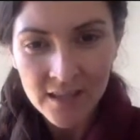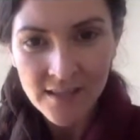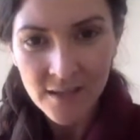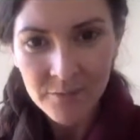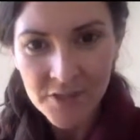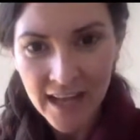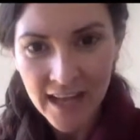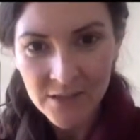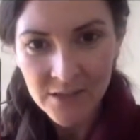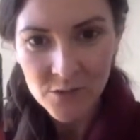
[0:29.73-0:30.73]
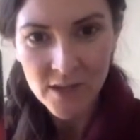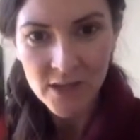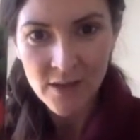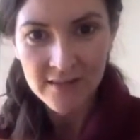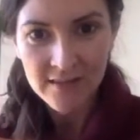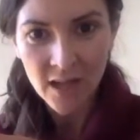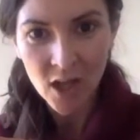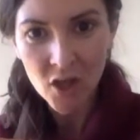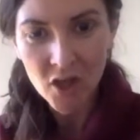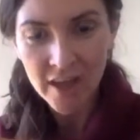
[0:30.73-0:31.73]
Some challenge where you had to
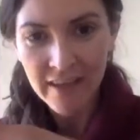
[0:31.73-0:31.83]
look